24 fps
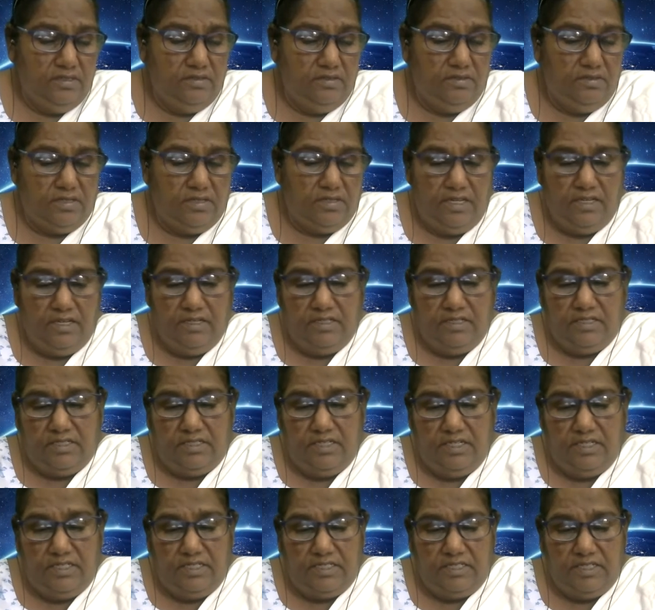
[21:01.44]
Okay, it
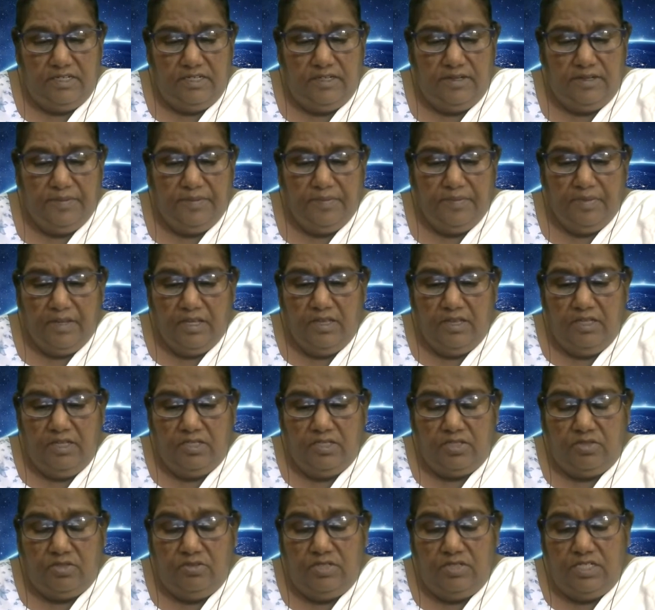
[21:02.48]
says here, the
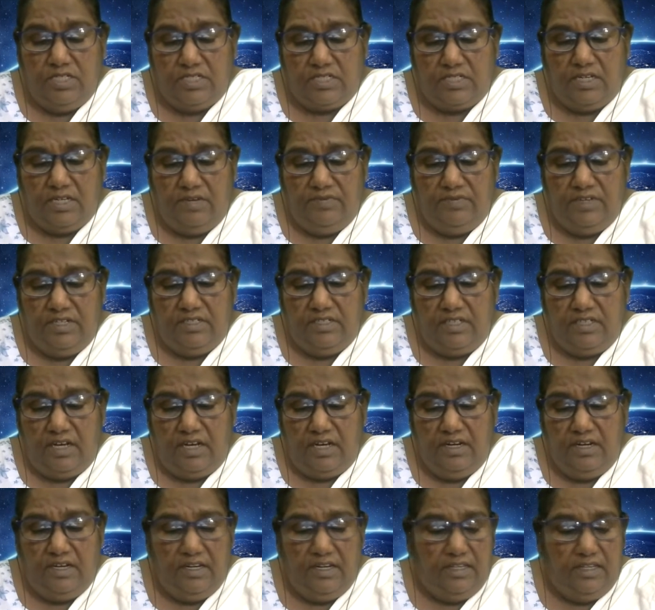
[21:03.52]
stories convey the
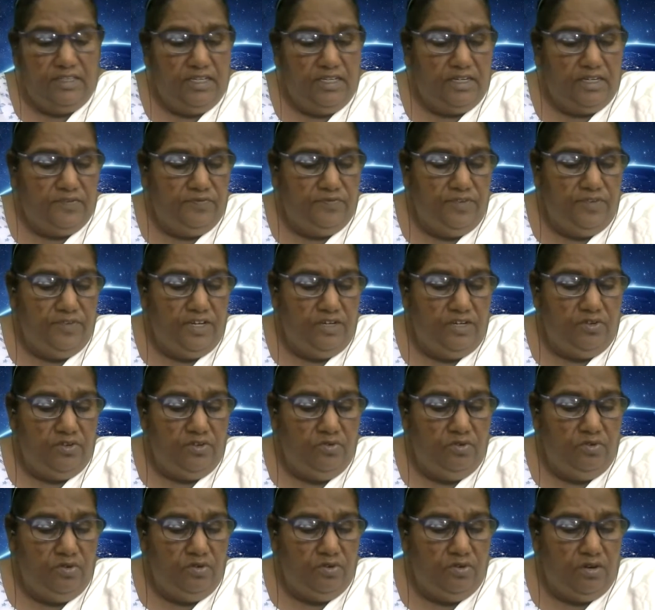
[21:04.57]
idea that we
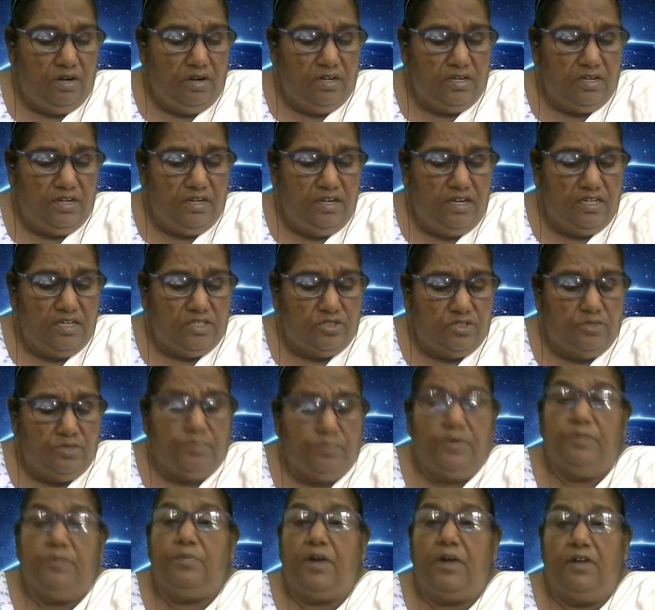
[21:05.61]
do not need
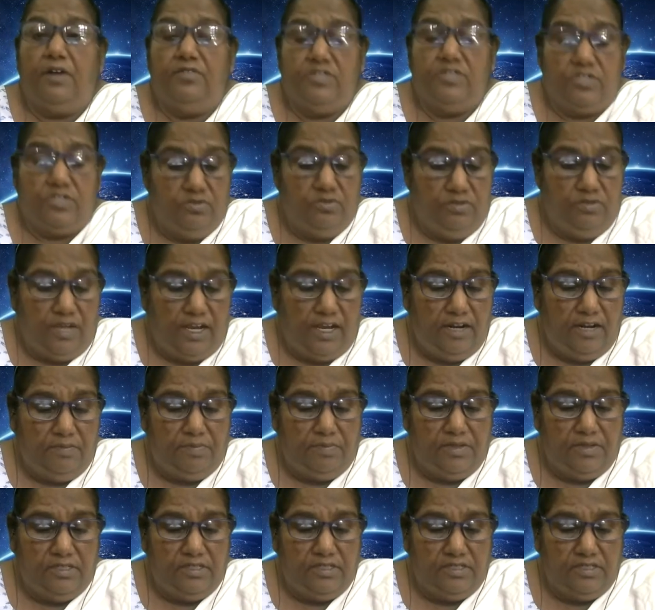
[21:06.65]
superpowers to help
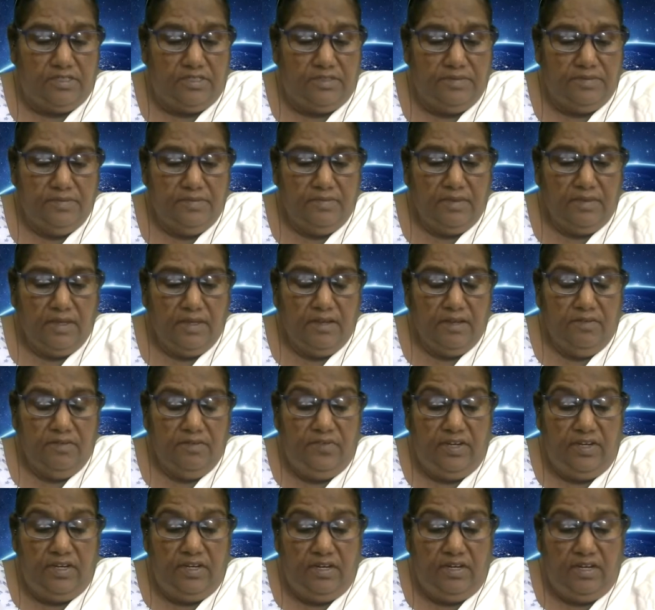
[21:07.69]
others.
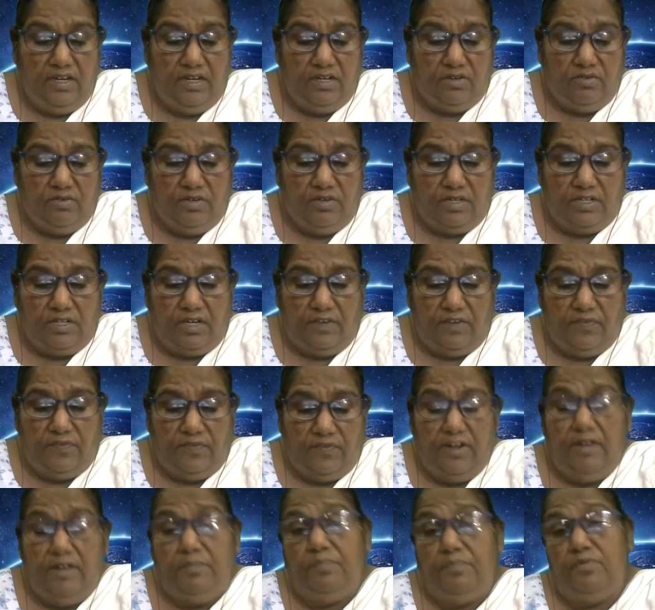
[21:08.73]
We need to
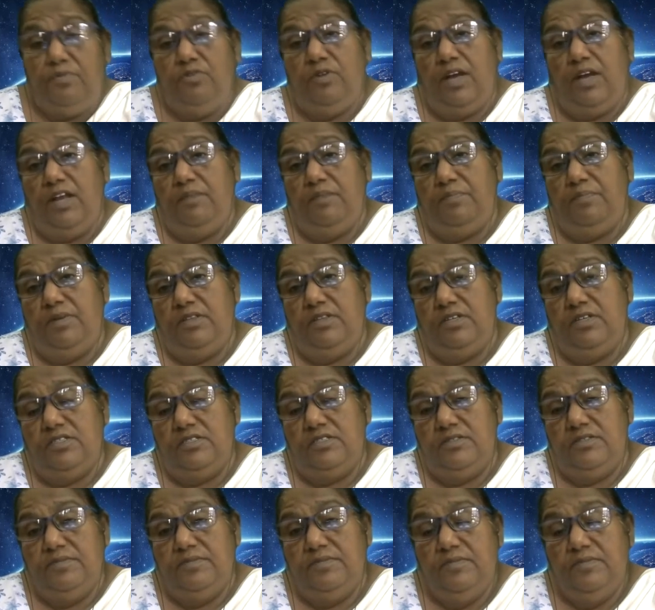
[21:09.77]
toughen up to help
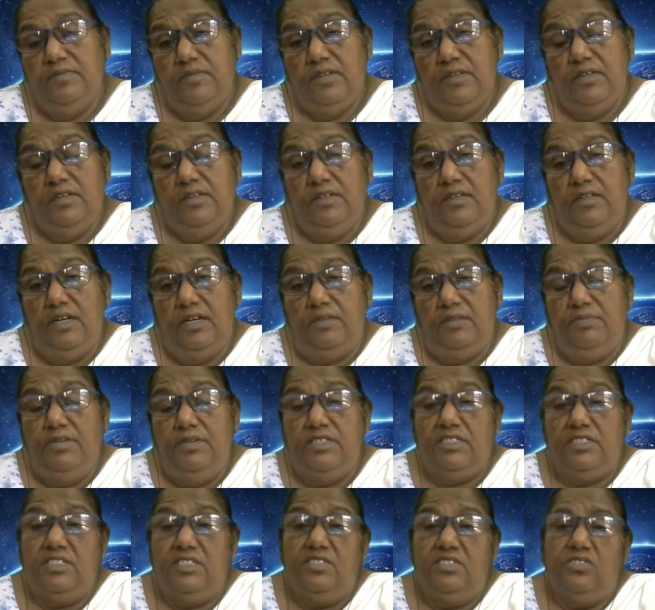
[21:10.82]
others. That
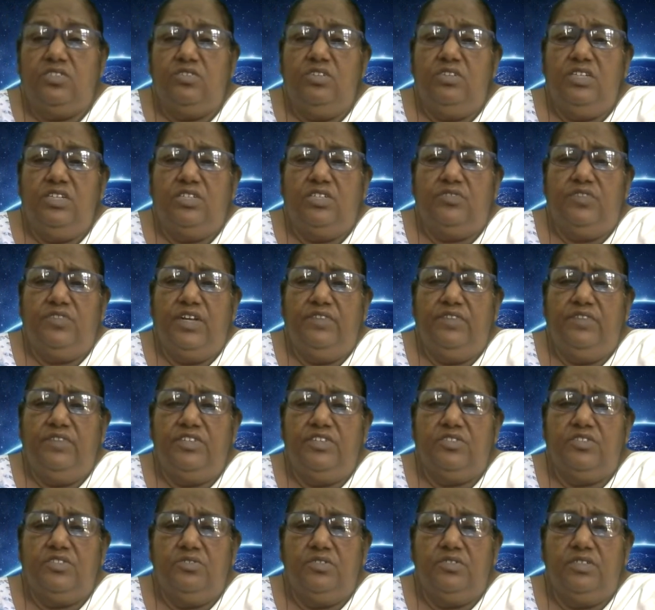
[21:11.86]
means she was only 12
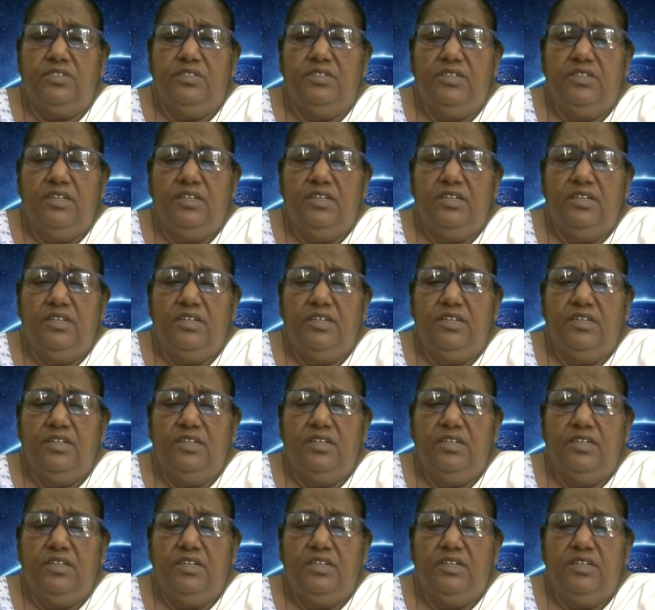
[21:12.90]
years old.